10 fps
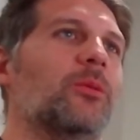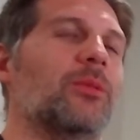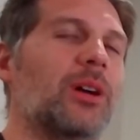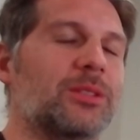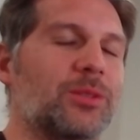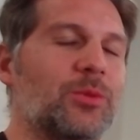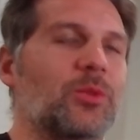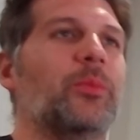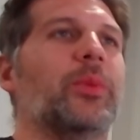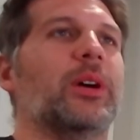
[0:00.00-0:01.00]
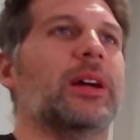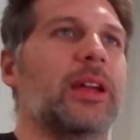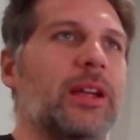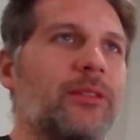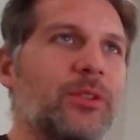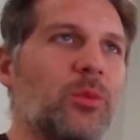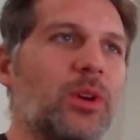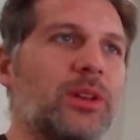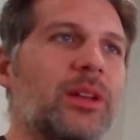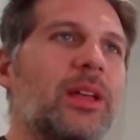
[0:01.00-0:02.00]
law school, but everyone.